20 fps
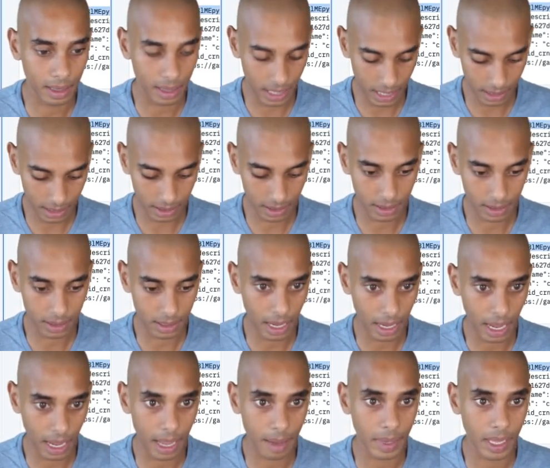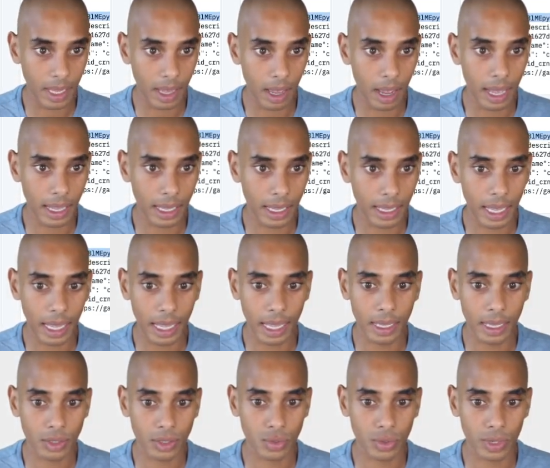this API
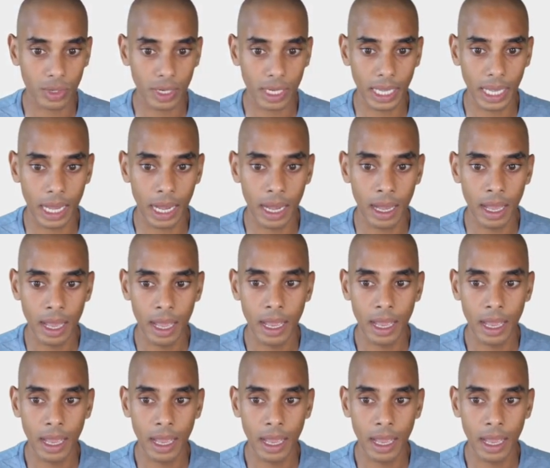key string here.